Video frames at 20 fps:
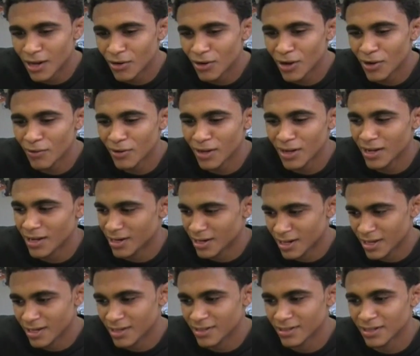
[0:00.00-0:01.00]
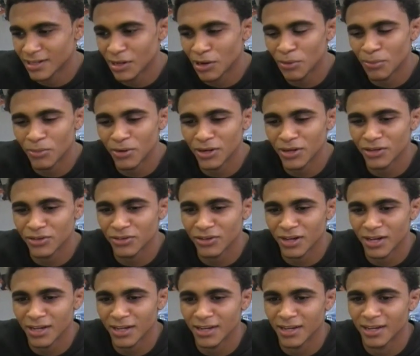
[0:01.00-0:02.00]
I don't have a, like a lot of money, so
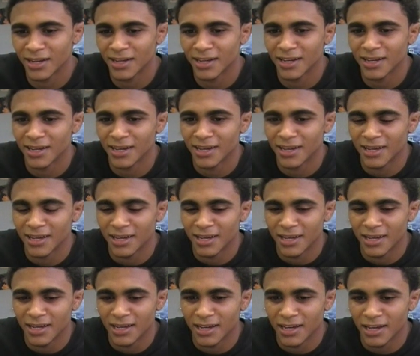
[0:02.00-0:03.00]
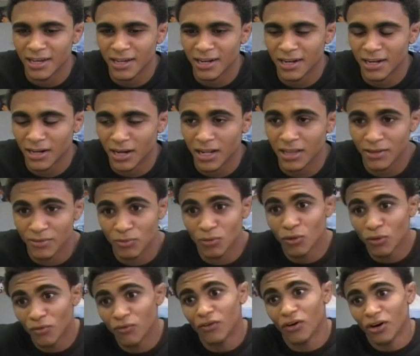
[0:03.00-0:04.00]
I and I live
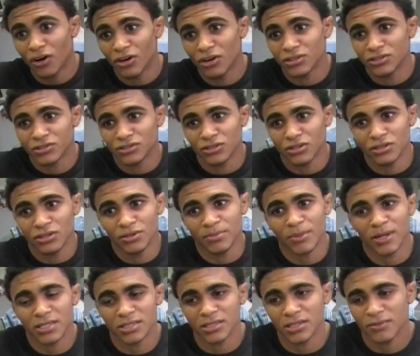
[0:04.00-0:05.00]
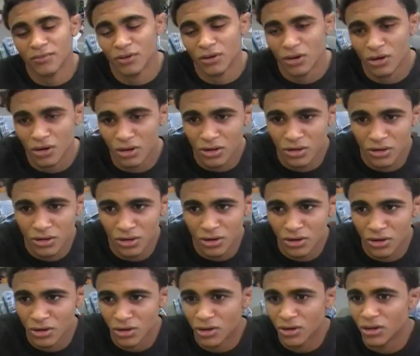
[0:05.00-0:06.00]
real far, so it makes it even harder, you
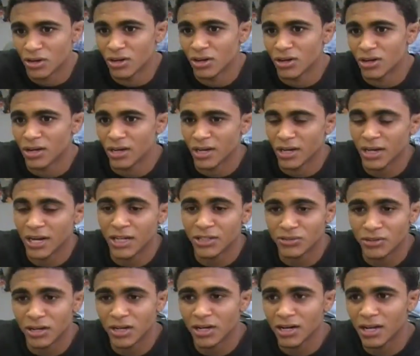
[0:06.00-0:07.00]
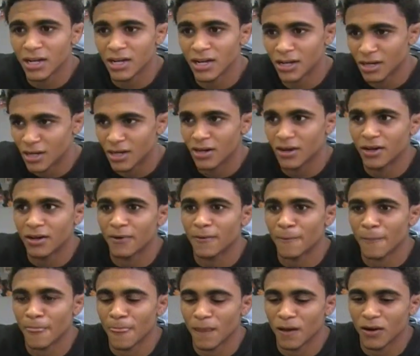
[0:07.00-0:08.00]
know. And I try to like
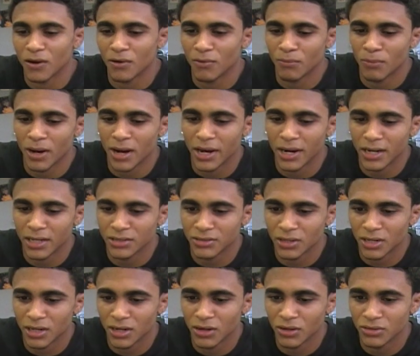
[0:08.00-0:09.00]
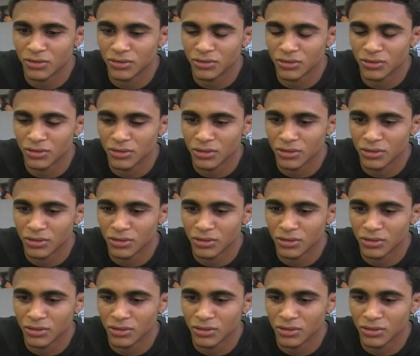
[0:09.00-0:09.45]
combine. I try to go to